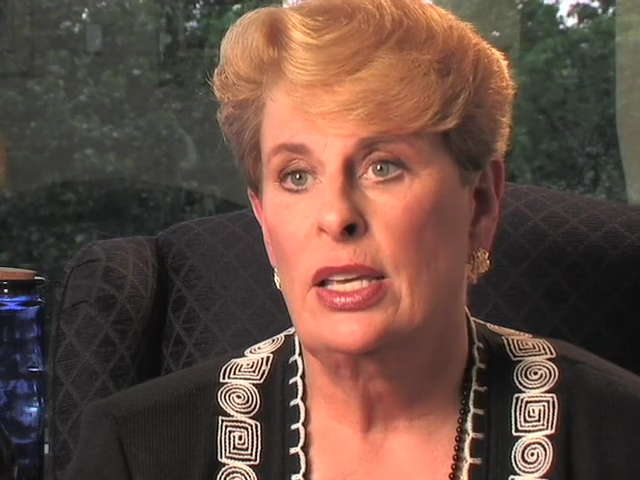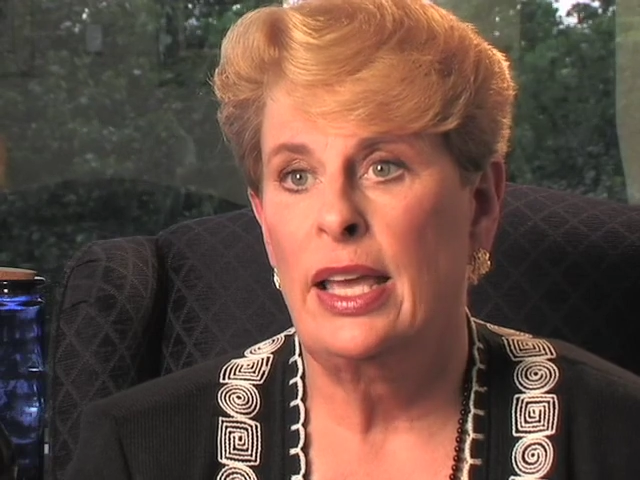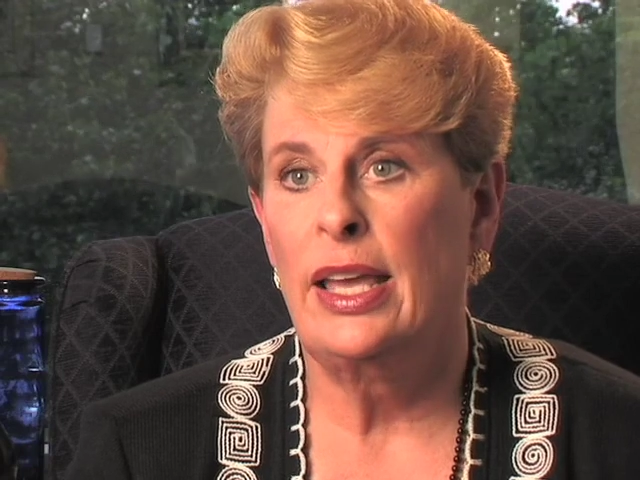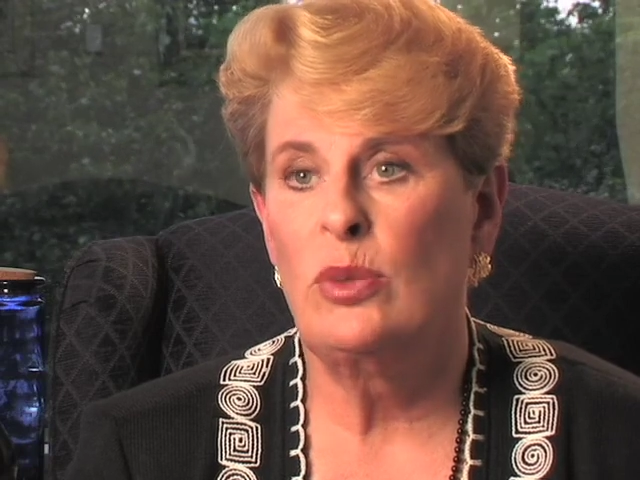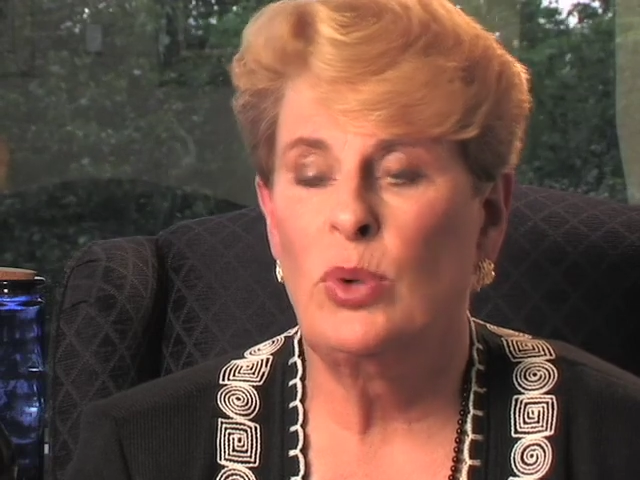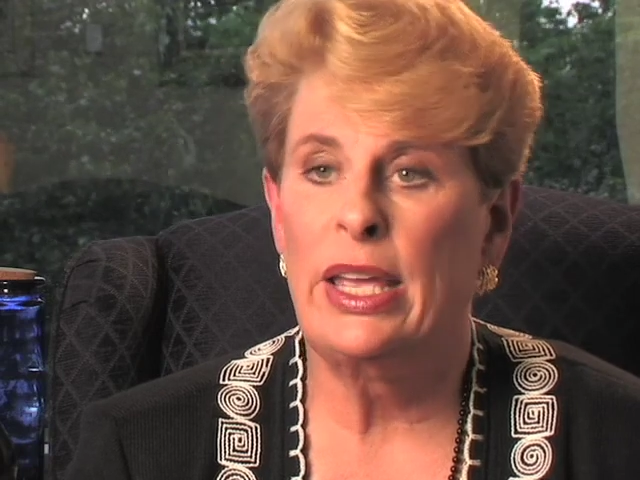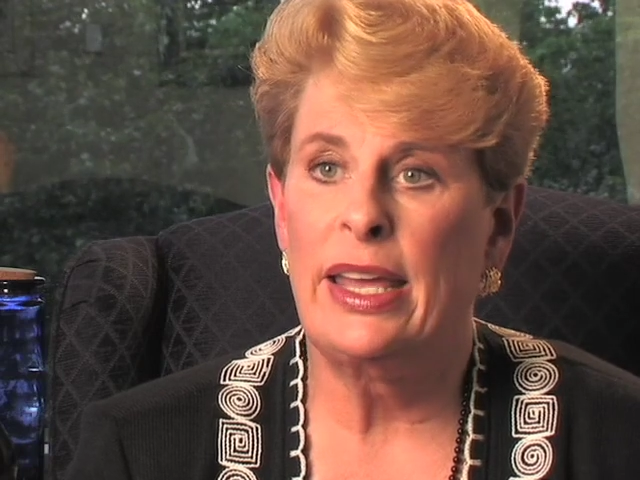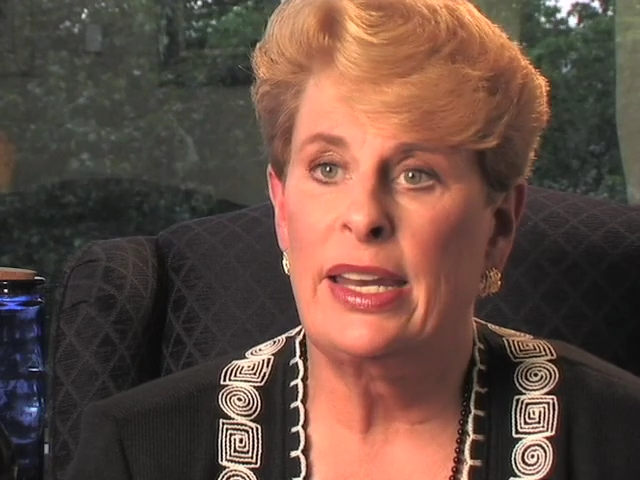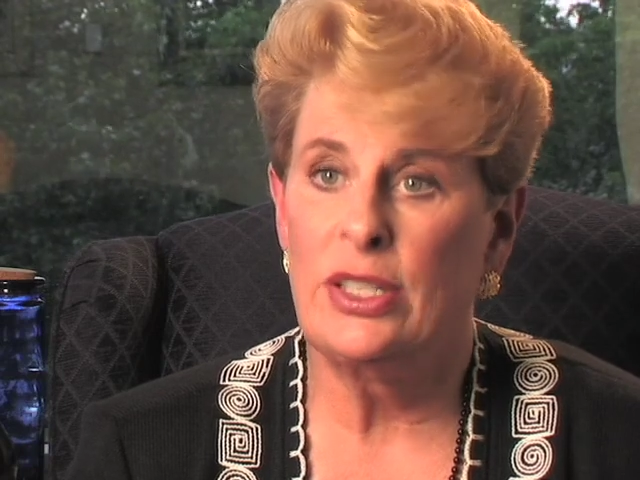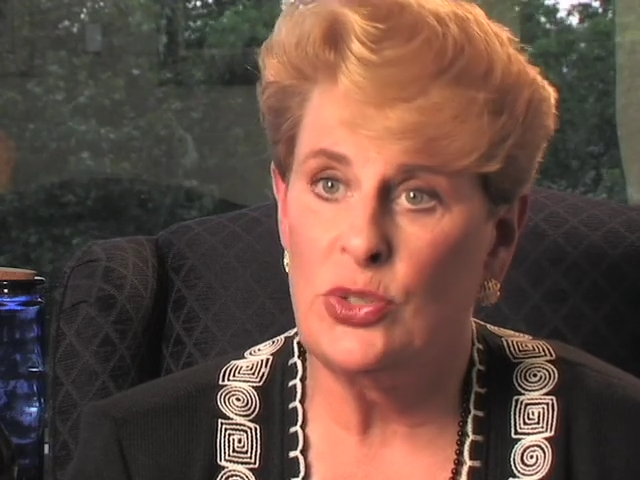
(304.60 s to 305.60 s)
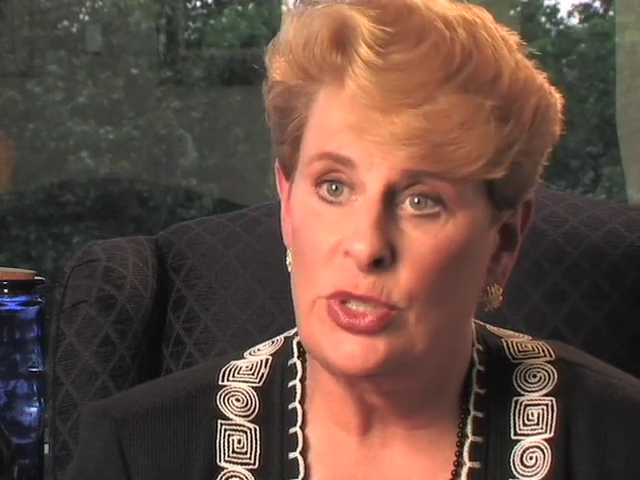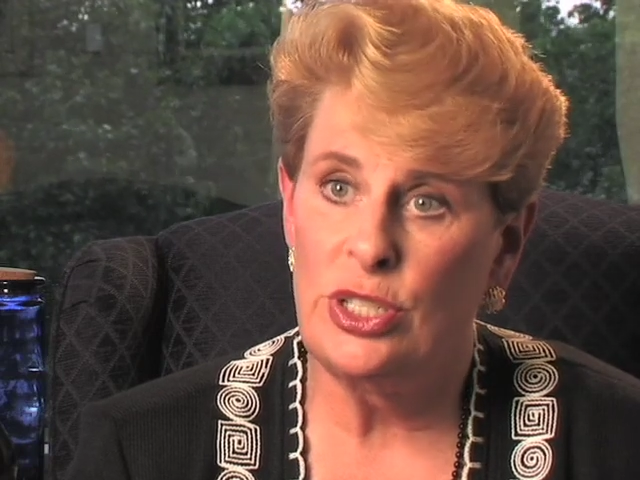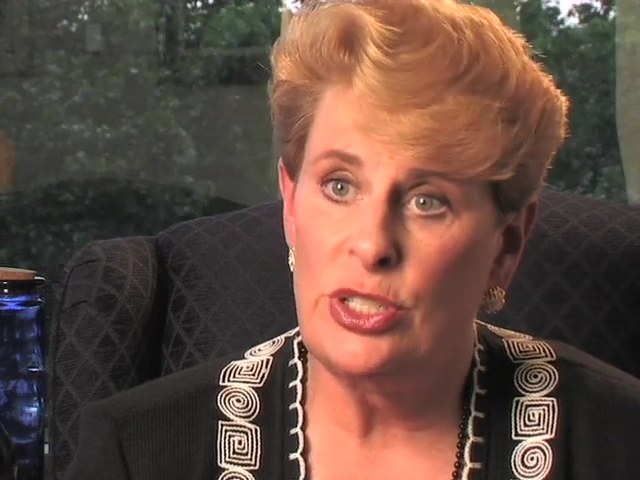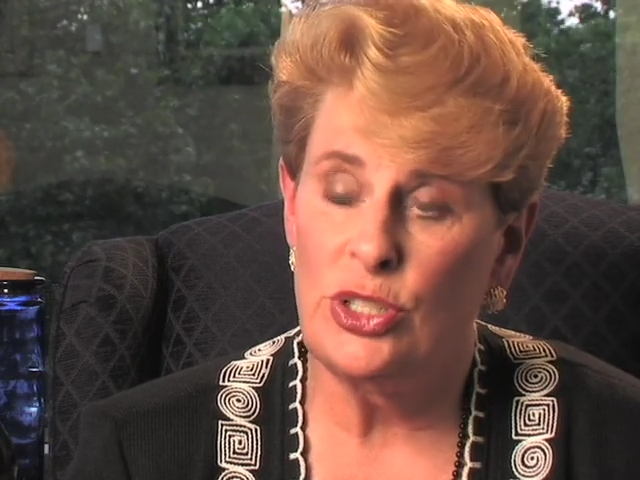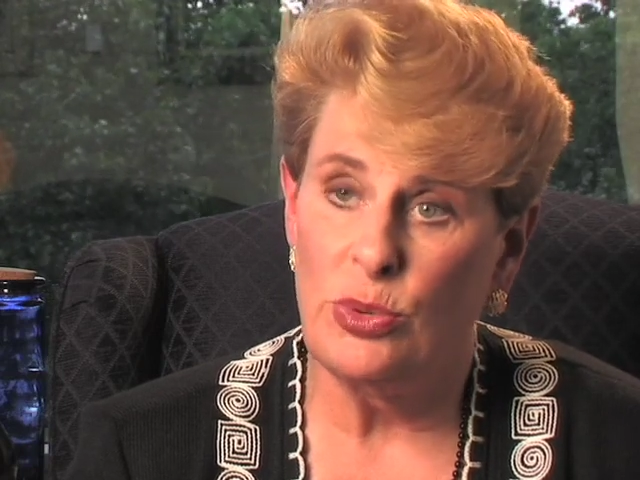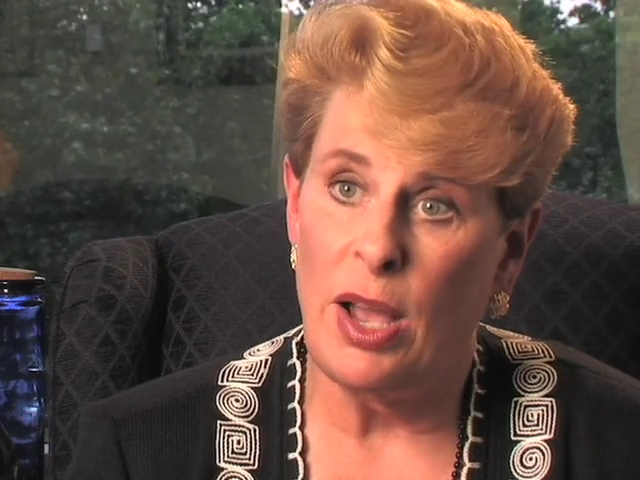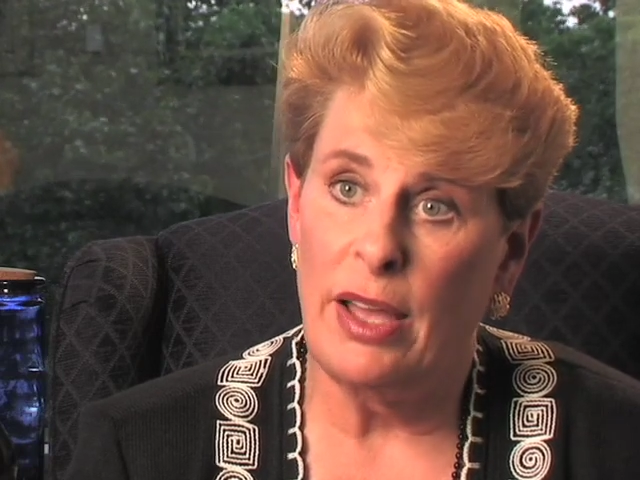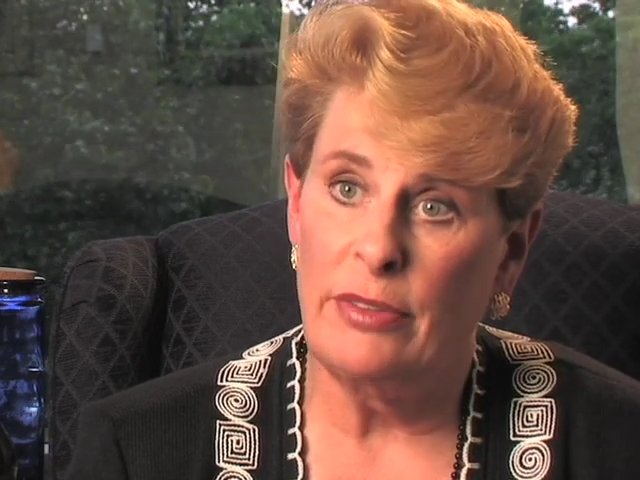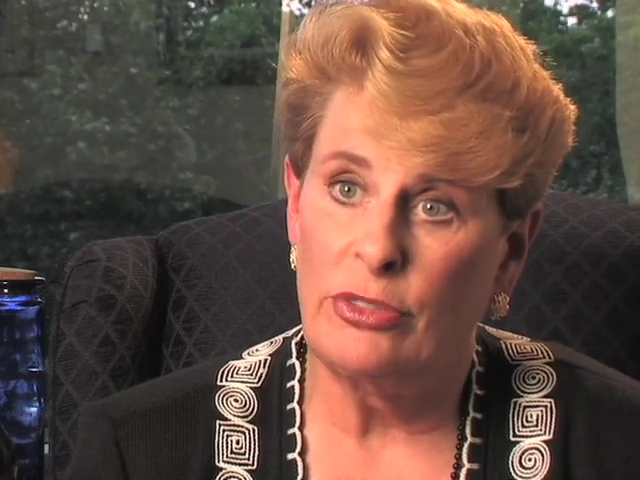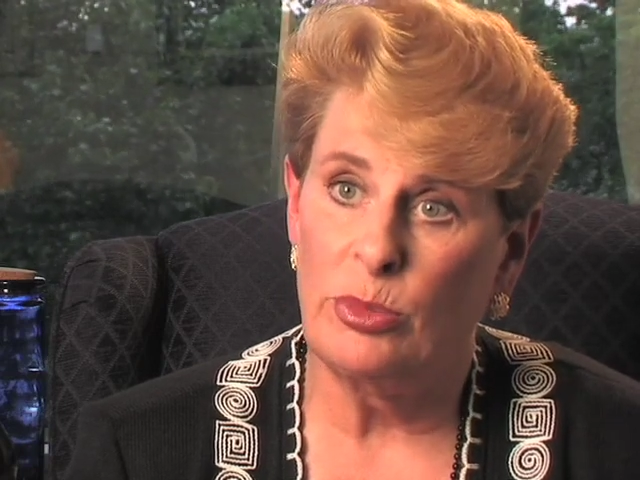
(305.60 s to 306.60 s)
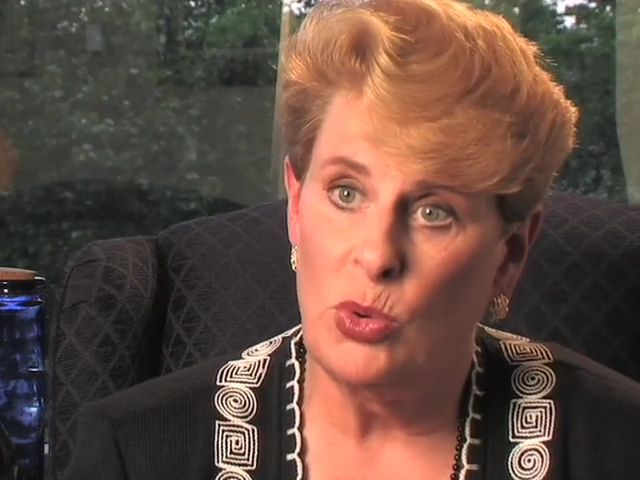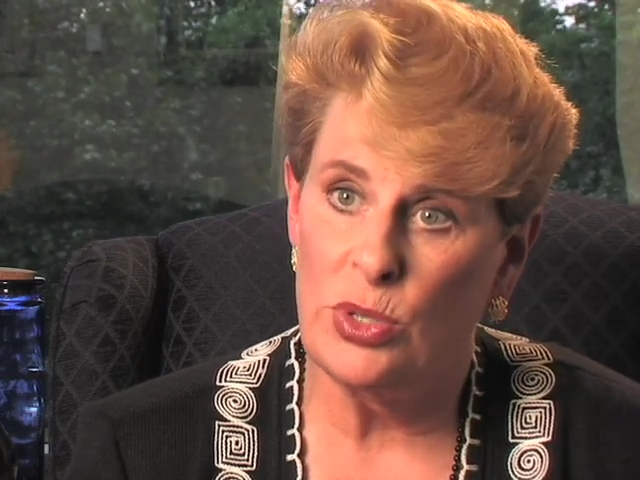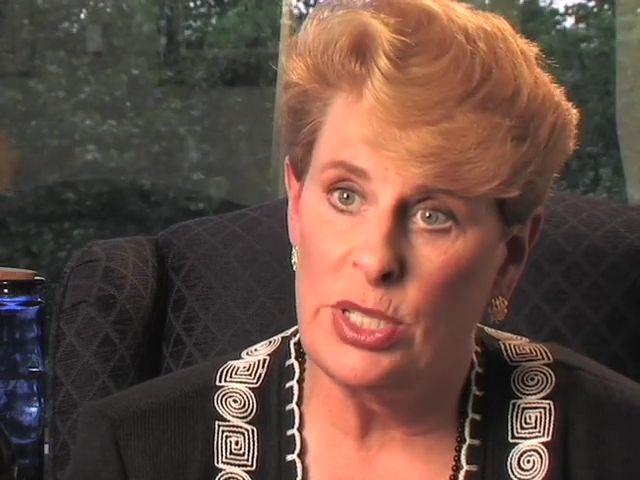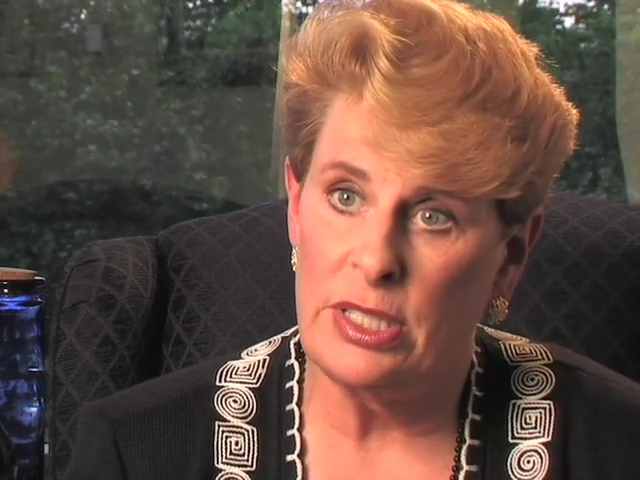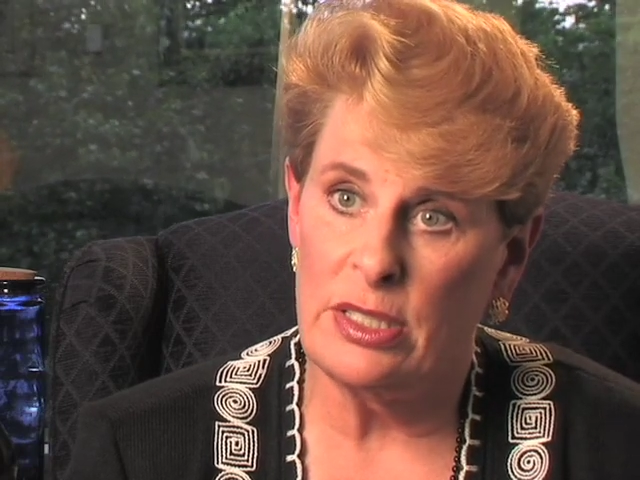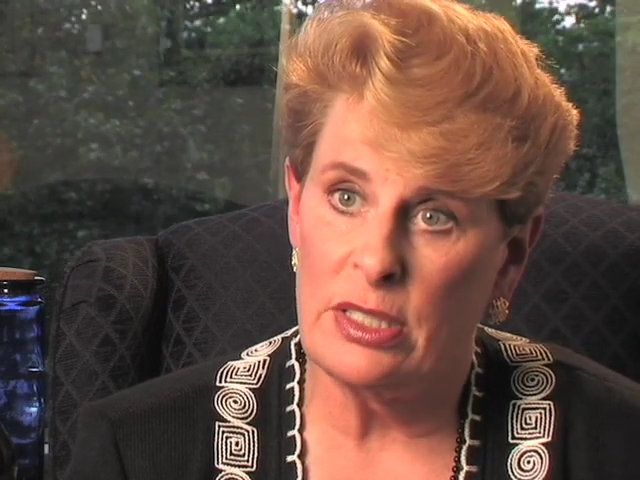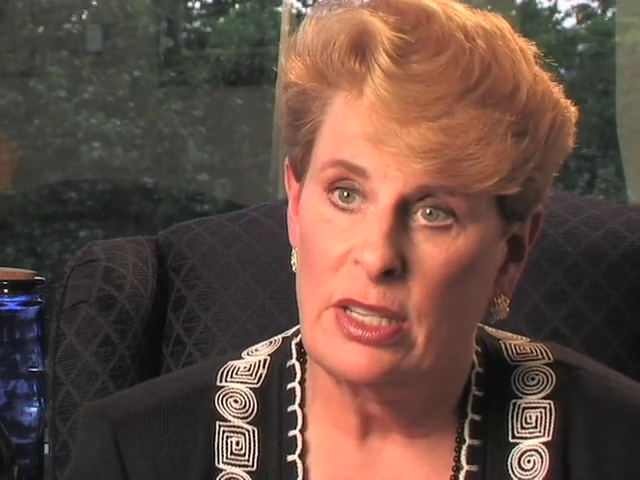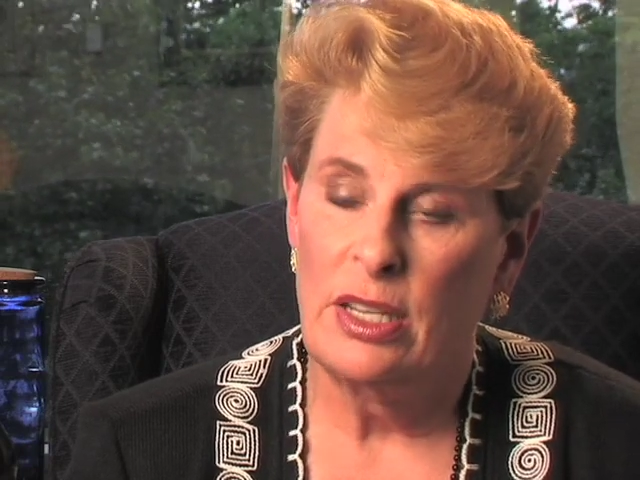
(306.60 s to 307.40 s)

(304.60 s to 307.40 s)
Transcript: And we had estrogens derived from horses.